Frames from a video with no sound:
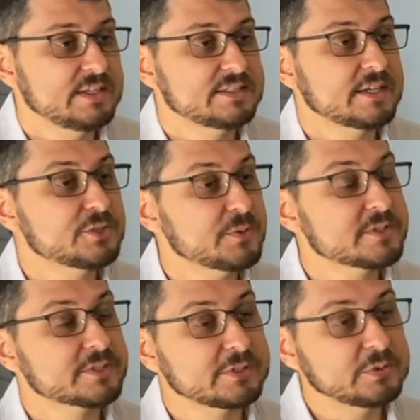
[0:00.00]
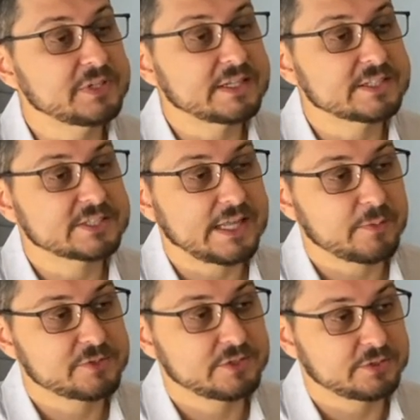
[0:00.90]
tend to exclude English
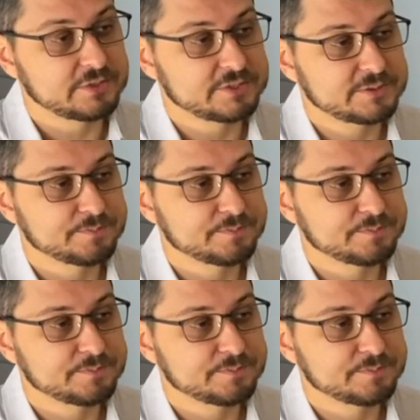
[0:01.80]
language learners.